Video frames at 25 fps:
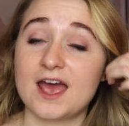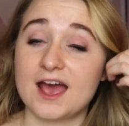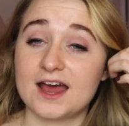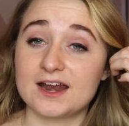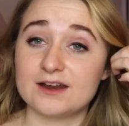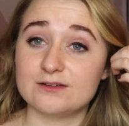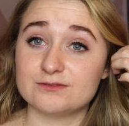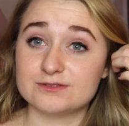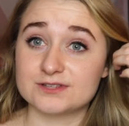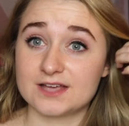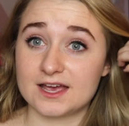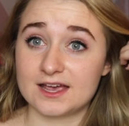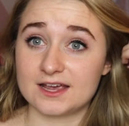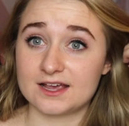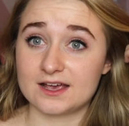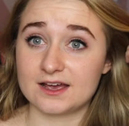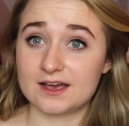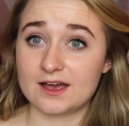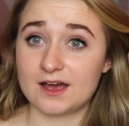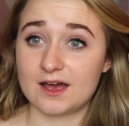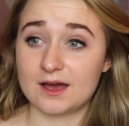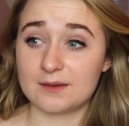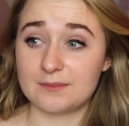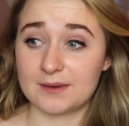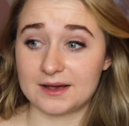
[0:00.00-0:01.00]
And it was like
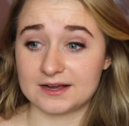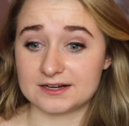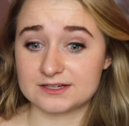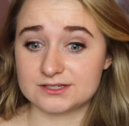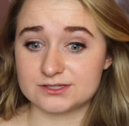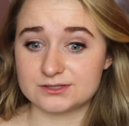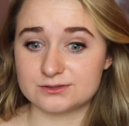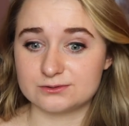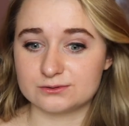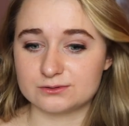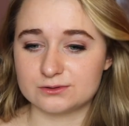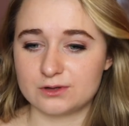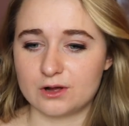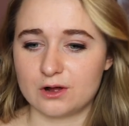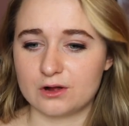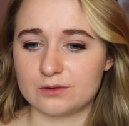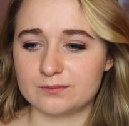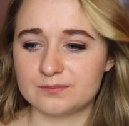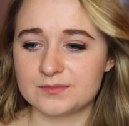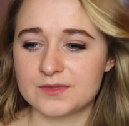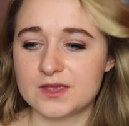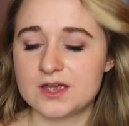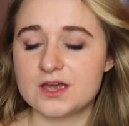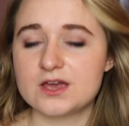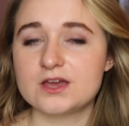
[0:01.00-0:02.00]
a back to school haul.
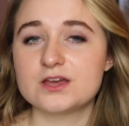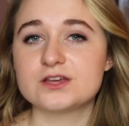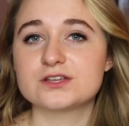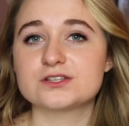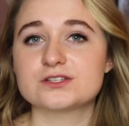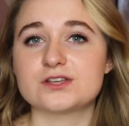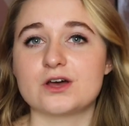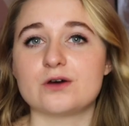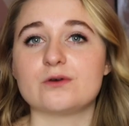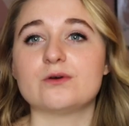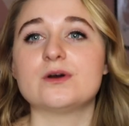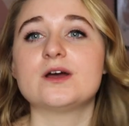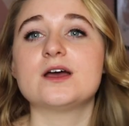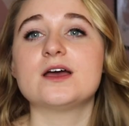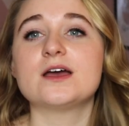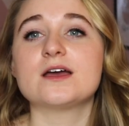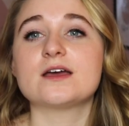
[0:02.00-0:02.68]
So